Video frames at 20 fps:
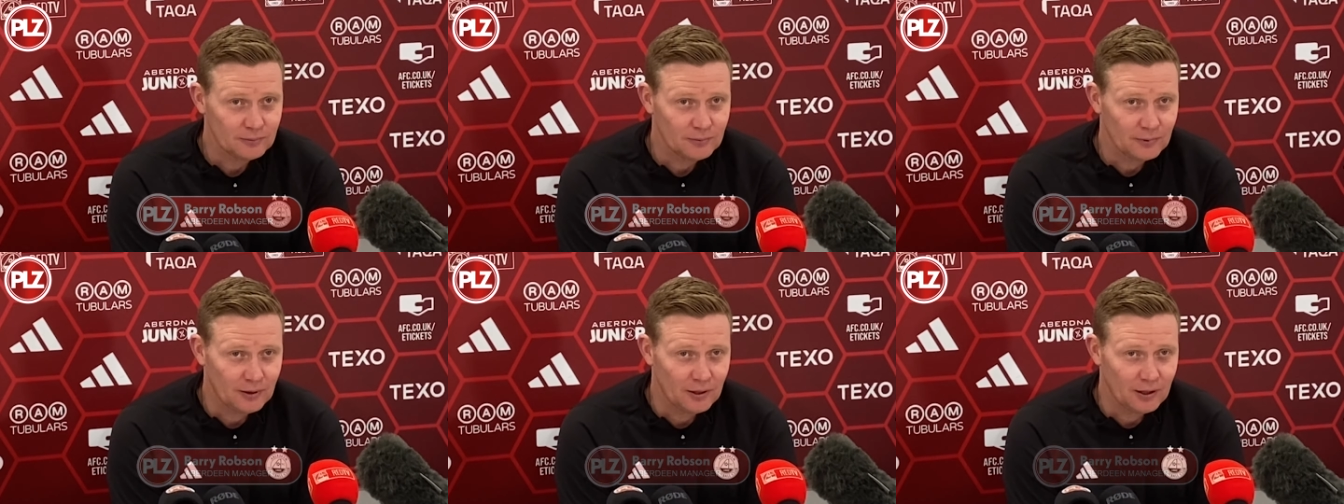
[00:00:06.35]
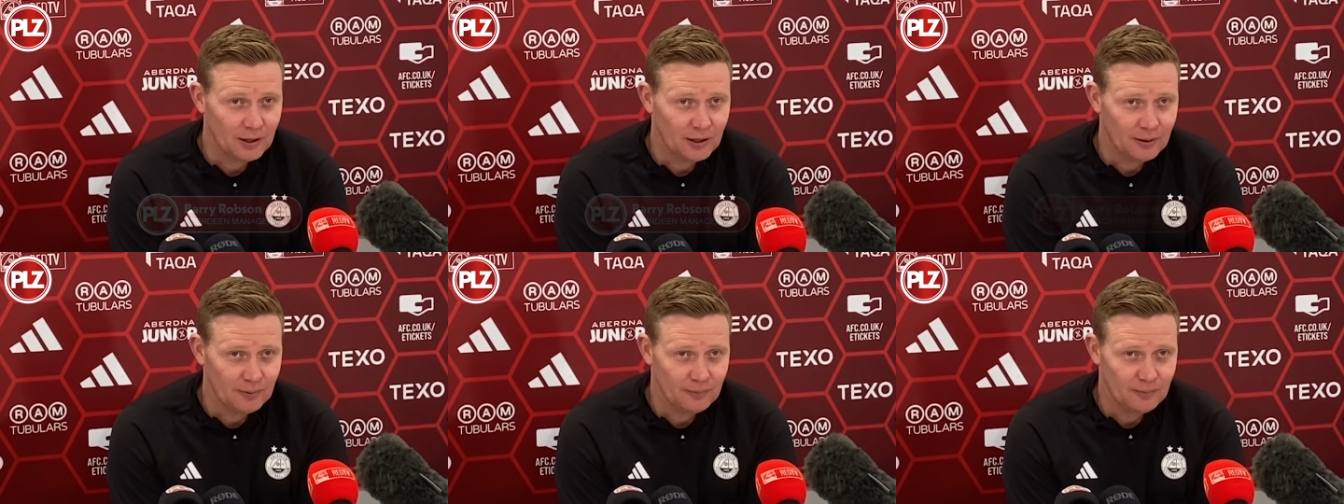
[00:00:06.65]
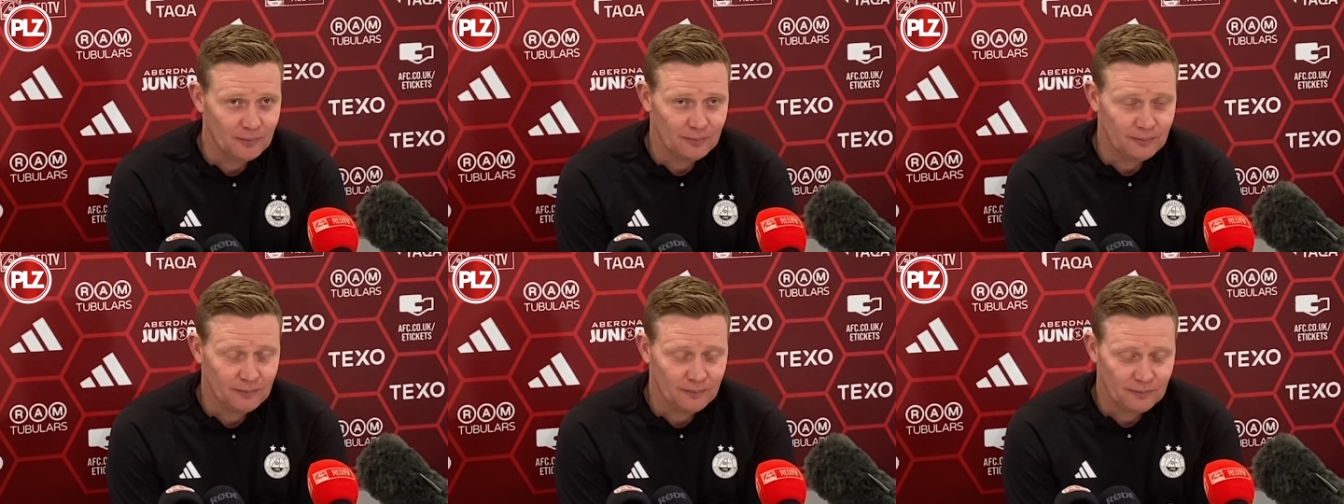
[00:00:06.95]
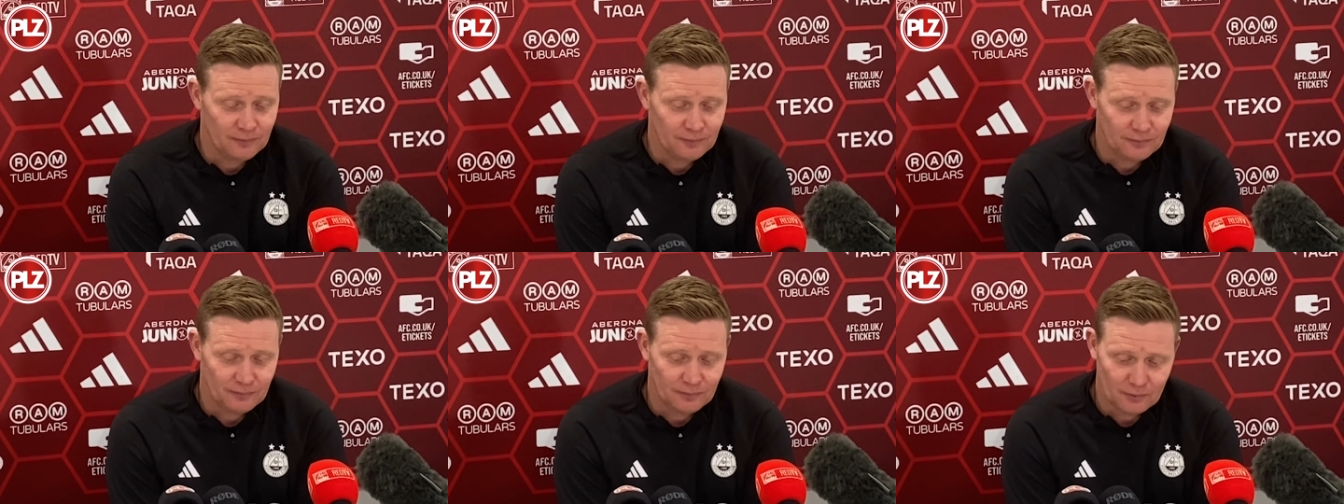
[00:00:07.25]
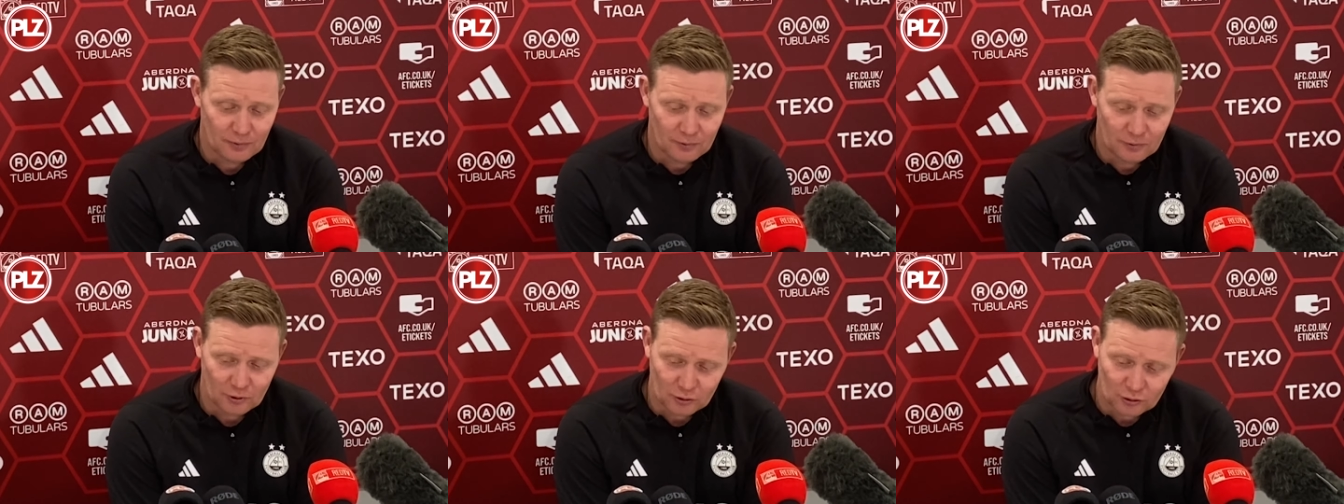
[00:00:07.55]
Um,
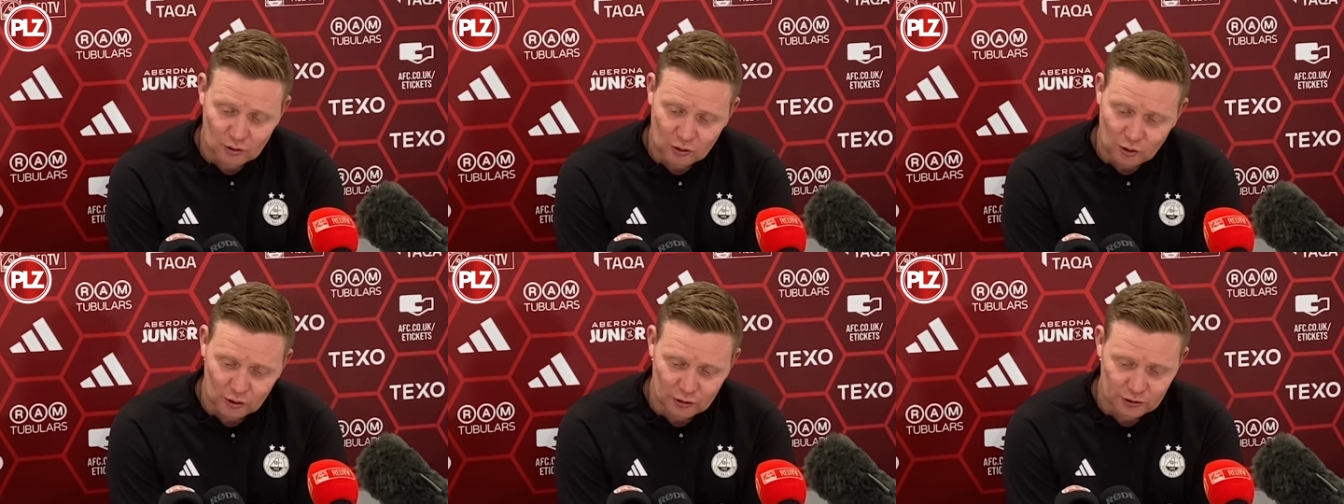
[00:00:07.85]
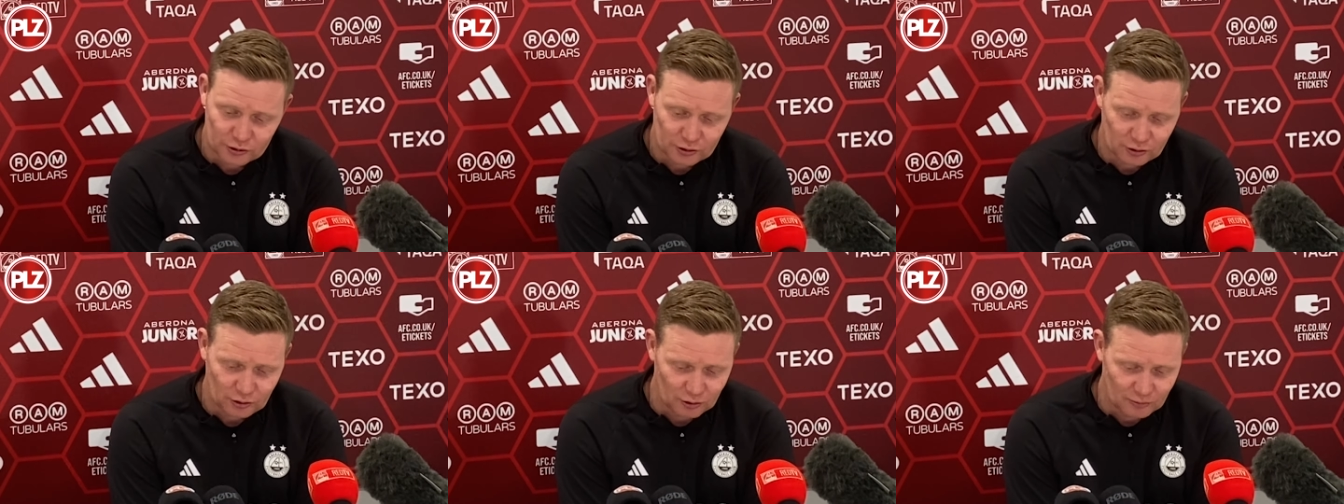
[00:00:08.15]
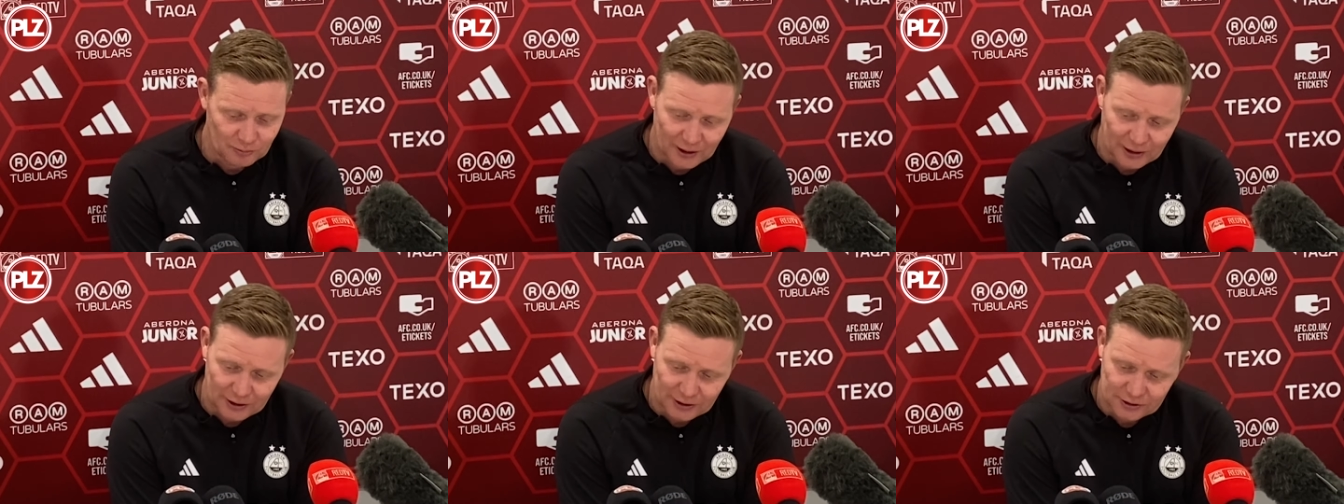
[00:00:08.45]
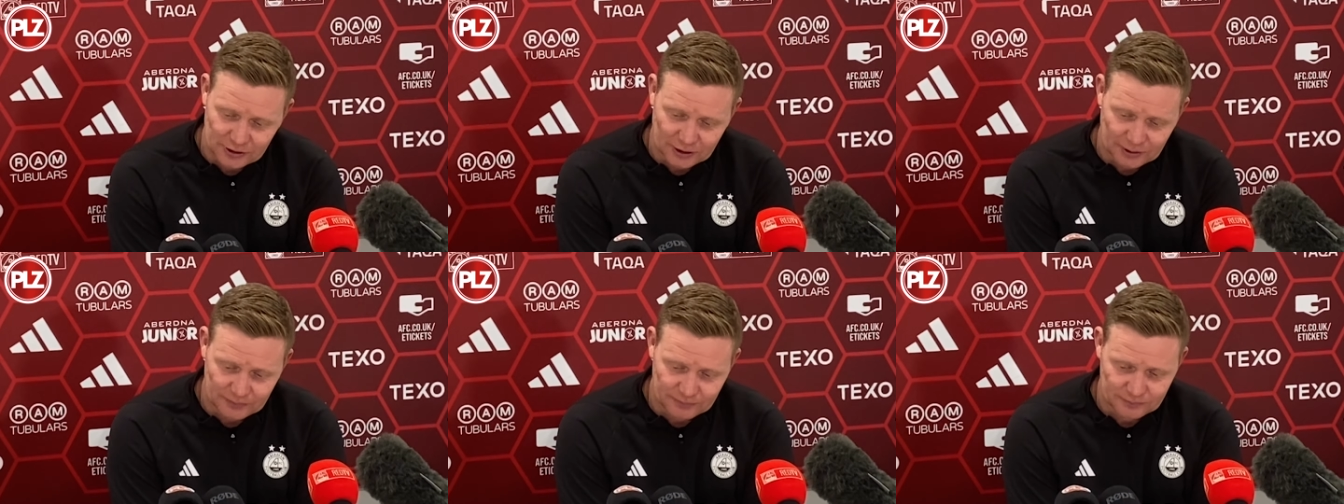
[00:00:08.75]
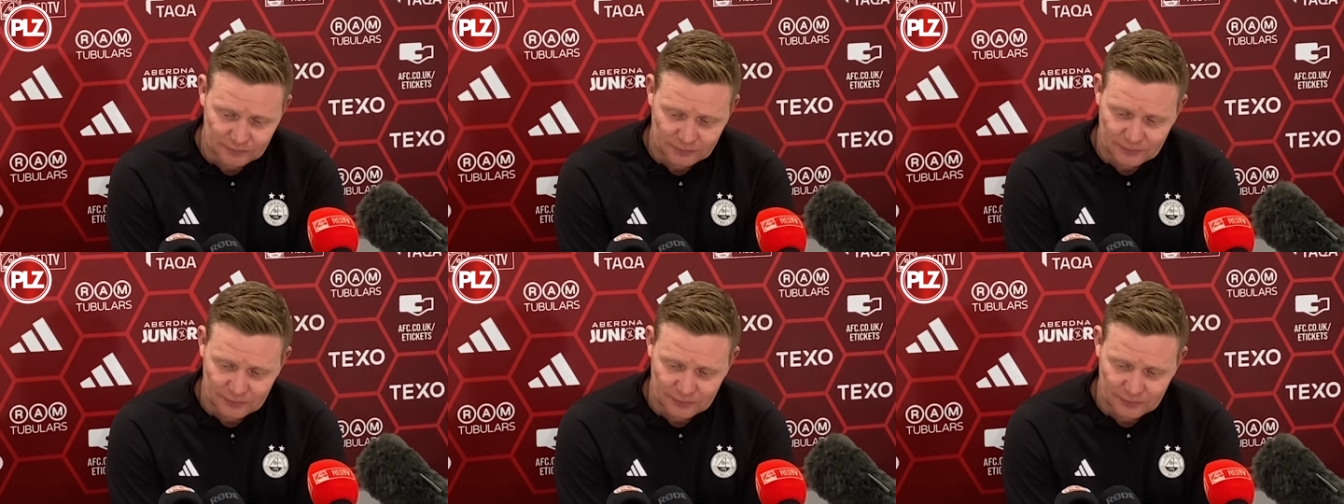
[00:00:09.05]
good coach, good manager.